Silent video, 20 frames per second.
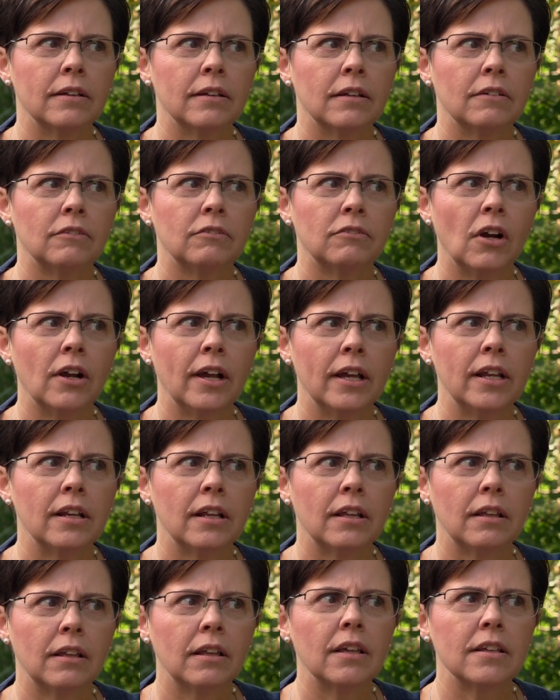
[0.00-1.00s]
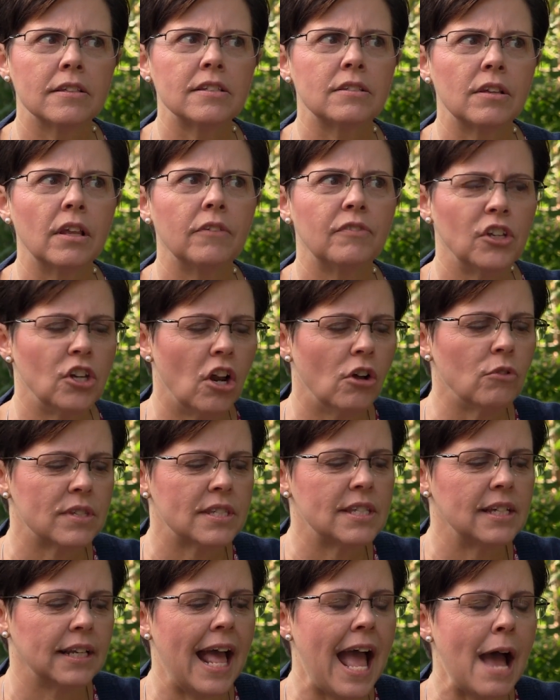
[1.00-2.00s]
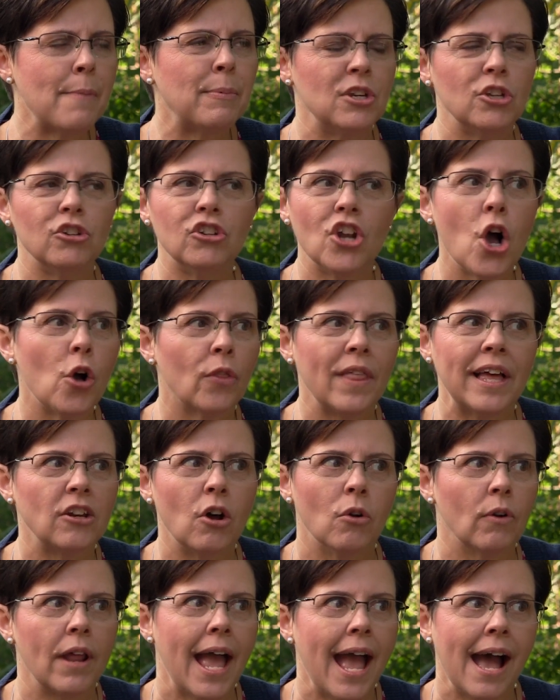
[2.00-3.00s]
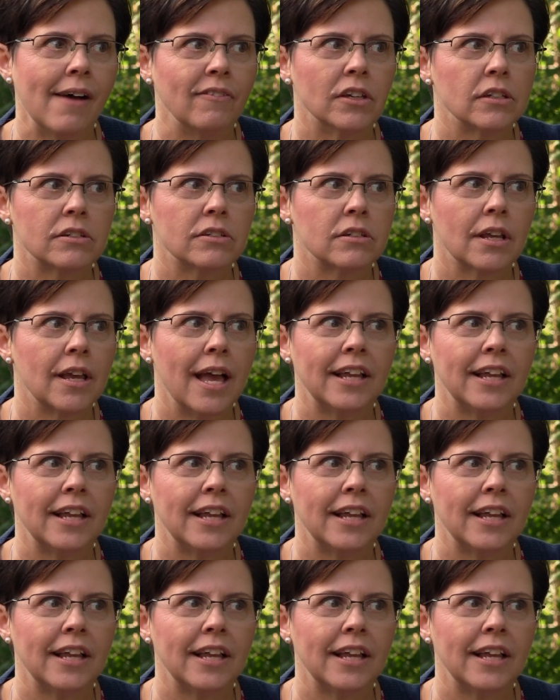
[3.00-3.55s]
Definitely, right? definitely. If you don't see it happen, mm -hmm. you mm-hmm. know they don't have it, right.